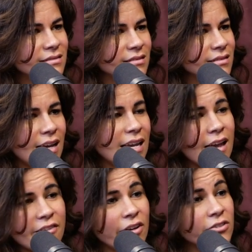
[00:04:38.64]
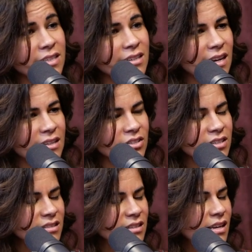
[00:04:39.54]
I felt the
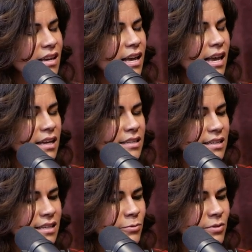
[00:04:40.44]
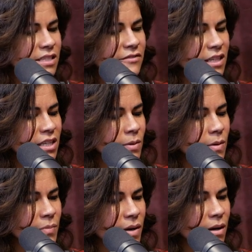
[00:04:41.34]
connection. And it was a video
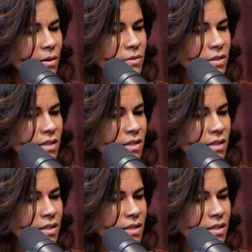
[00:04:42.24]
about